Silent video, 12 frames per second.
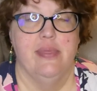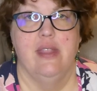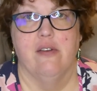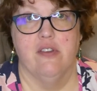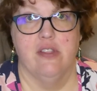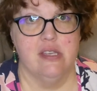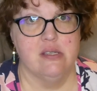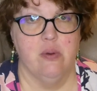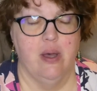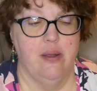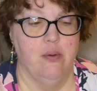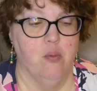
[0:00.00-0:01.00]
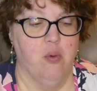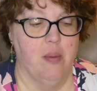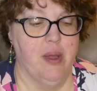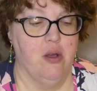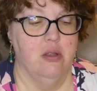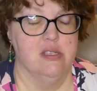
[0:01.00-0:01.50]
Now, for this one, where
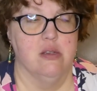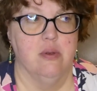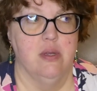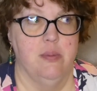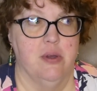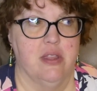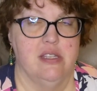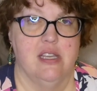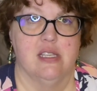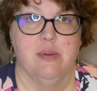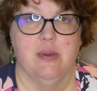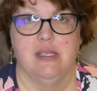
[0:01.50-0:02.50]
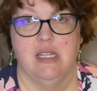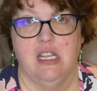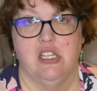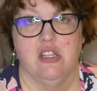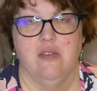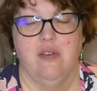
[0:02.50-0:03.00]
my goal is to read a book that takes place in
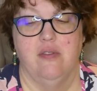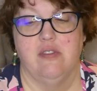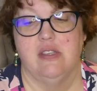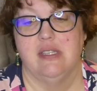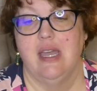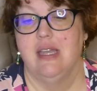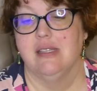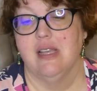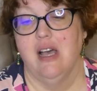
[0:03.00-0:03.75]
each of the 50 states,